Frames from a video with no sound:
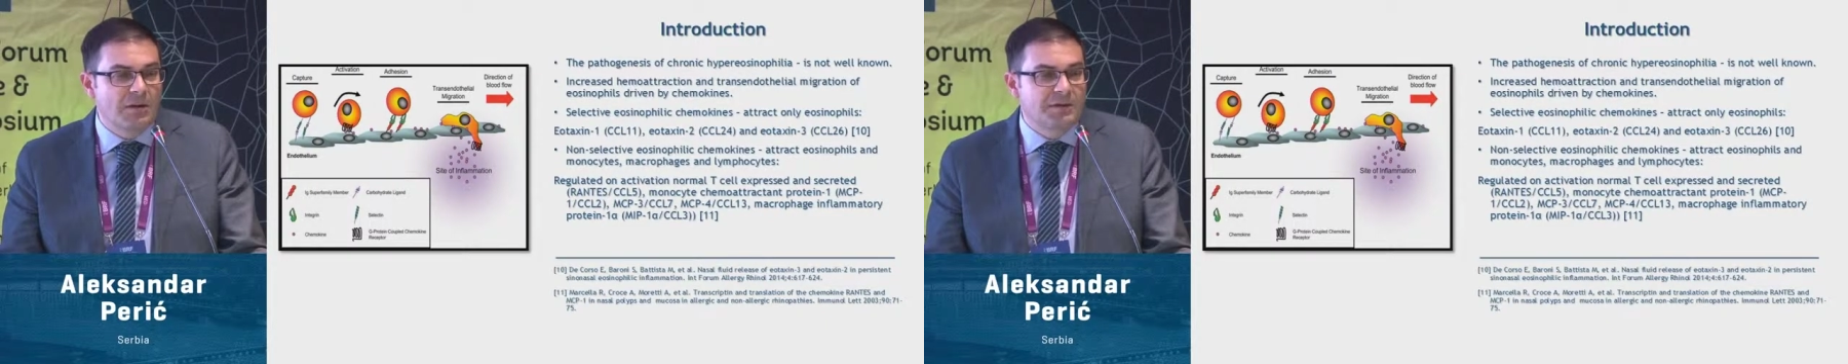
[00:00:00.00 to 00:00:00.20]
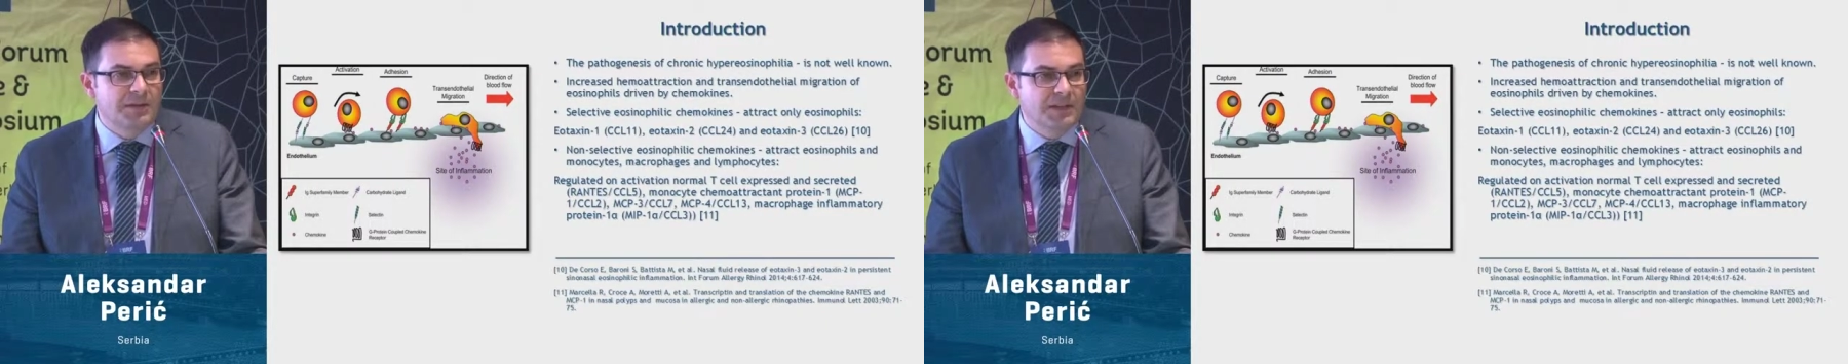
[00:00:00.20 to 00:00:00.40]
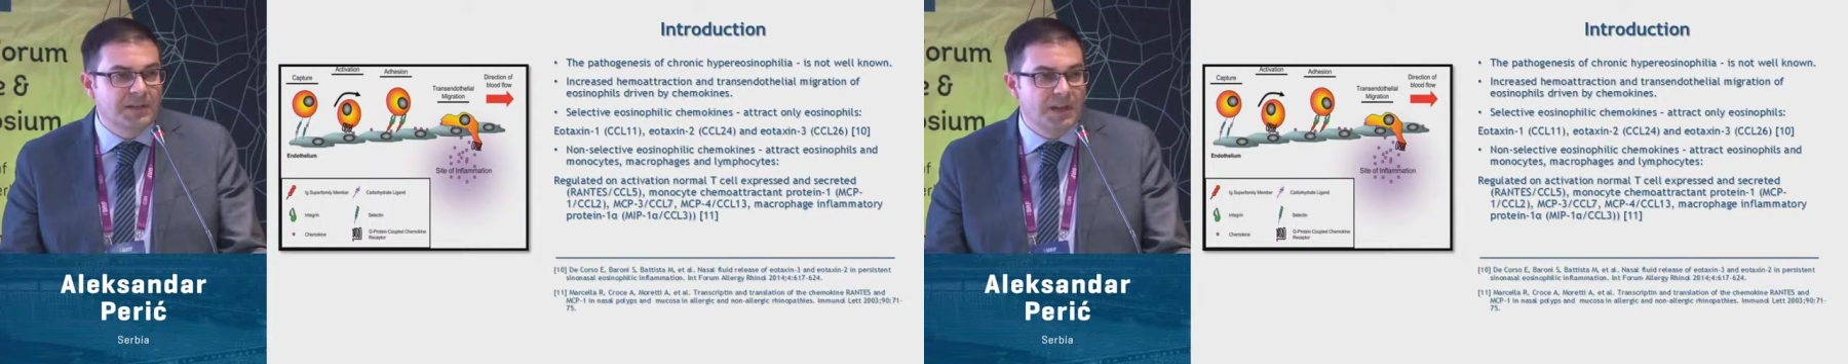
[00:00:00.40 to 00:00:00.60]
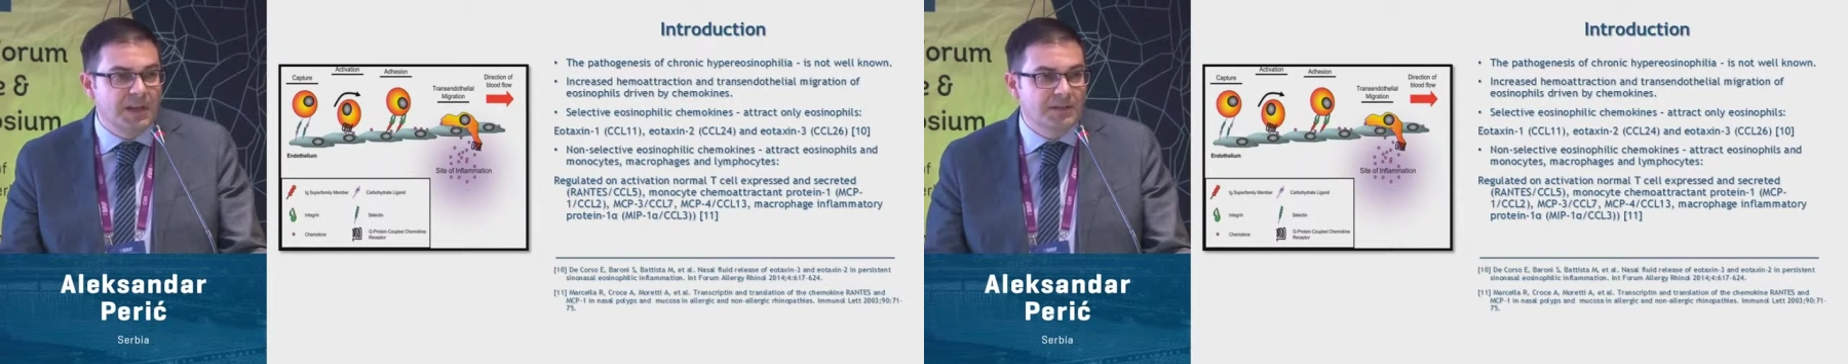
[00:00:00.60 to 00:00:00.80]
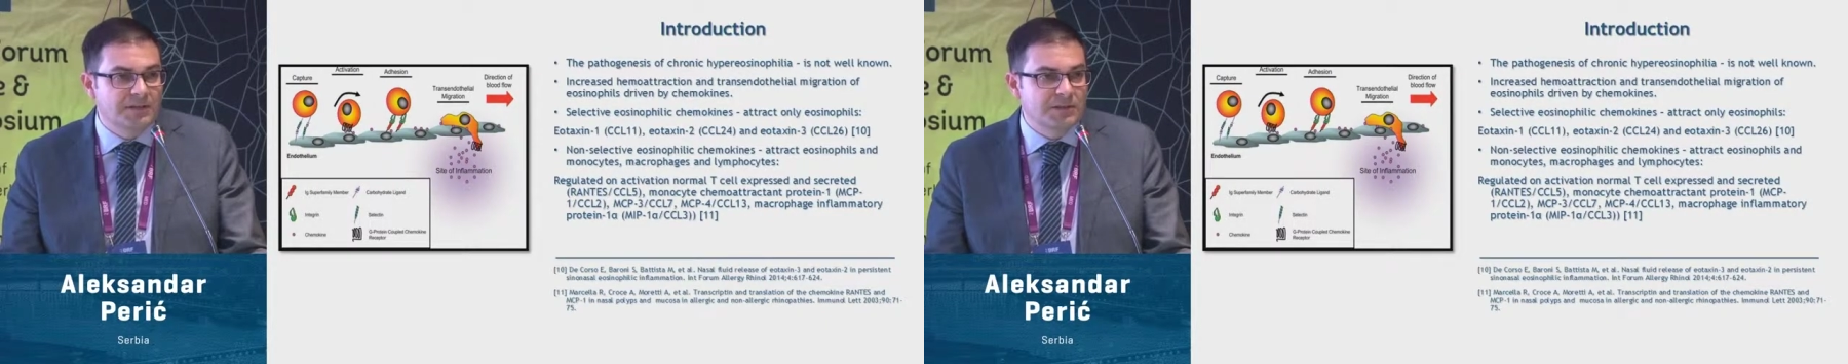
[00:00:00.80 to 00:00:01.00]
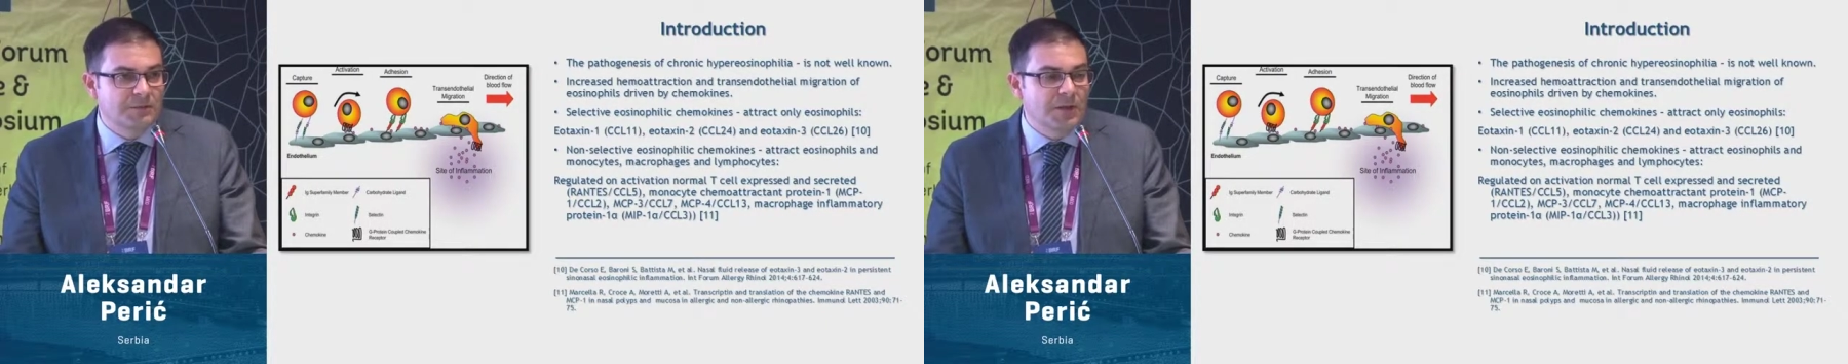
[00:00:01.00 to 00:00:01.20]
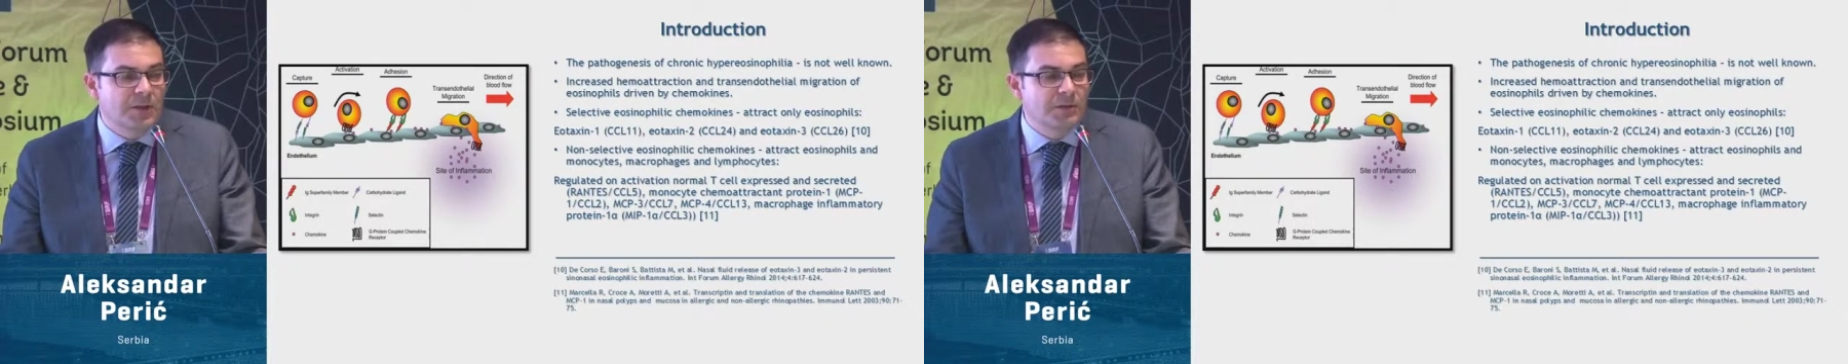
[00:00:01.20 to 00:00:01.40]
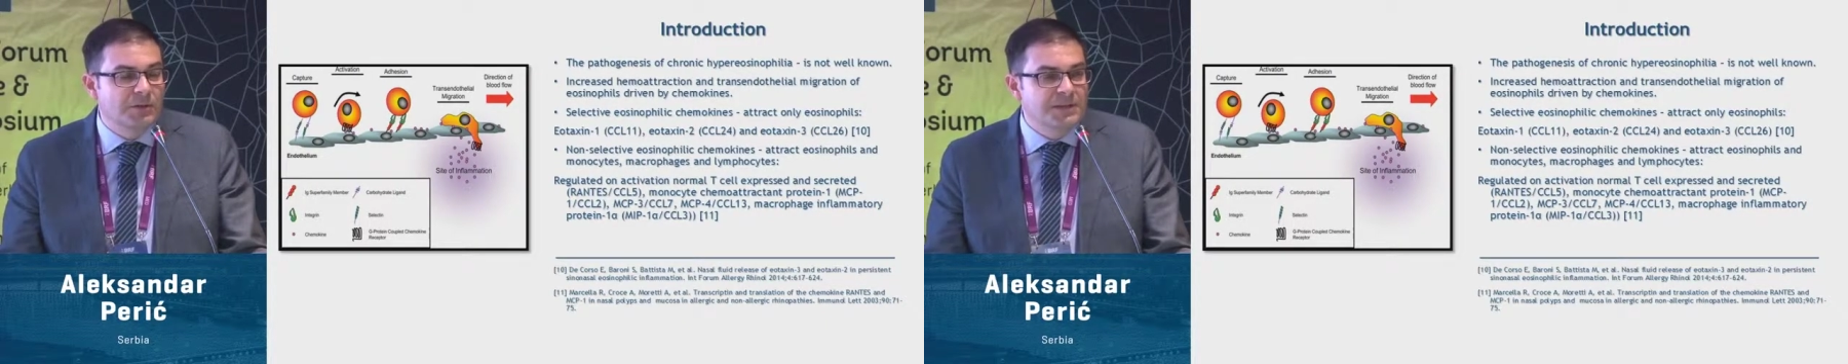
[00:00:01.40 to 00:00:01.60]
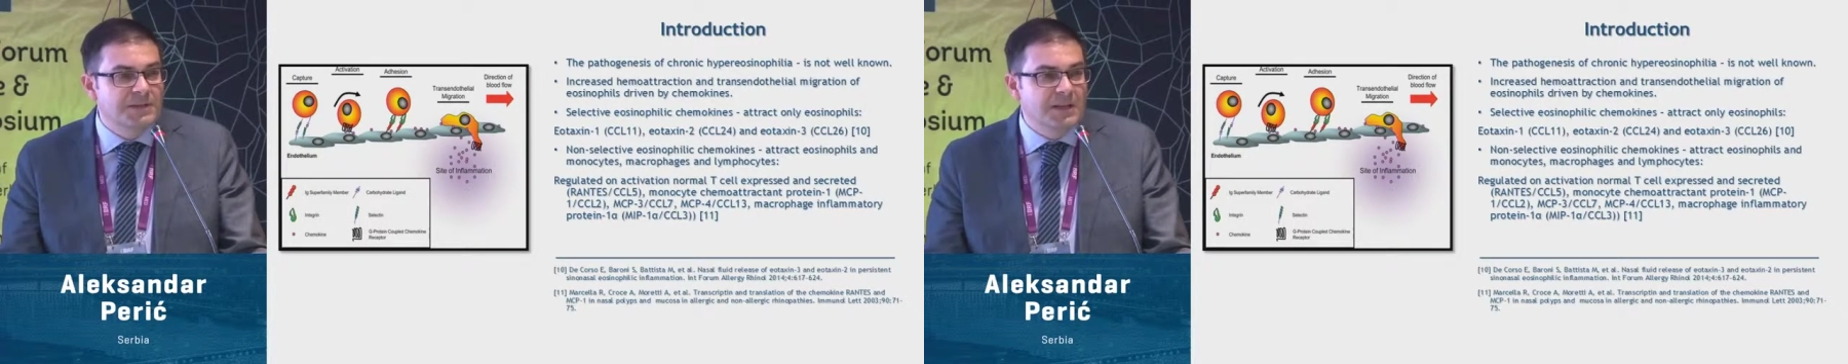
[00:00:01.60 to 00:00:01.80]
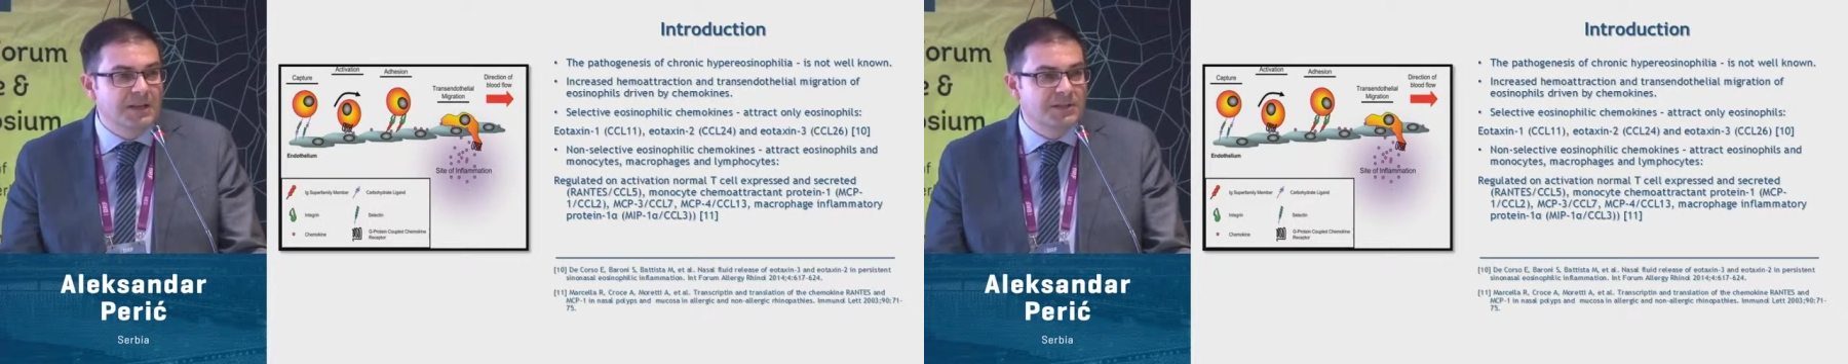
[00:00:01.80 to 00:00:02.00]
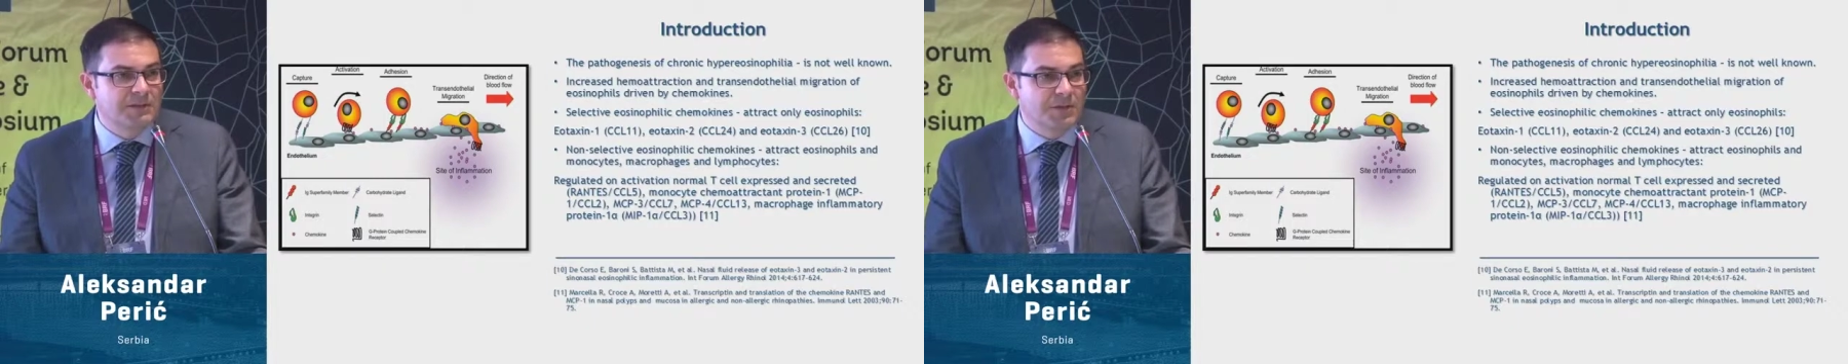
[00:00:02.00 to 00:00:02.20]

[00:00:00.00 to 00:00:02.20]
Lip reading: On the other hand, non-selective